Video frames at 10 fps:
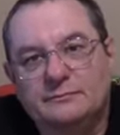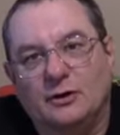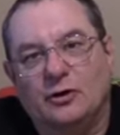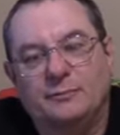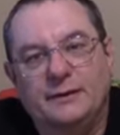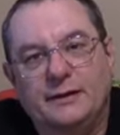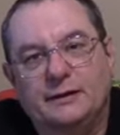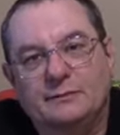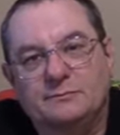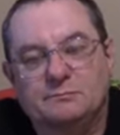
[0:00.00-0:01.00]

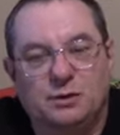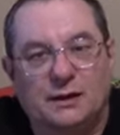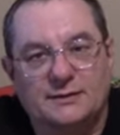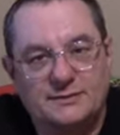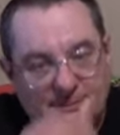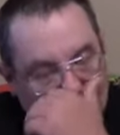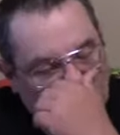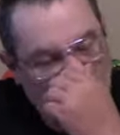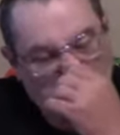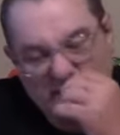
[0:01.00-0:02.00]
RPM plus,
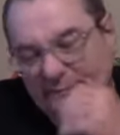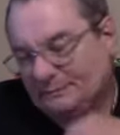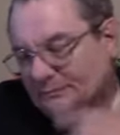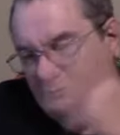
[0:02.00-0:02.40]
right?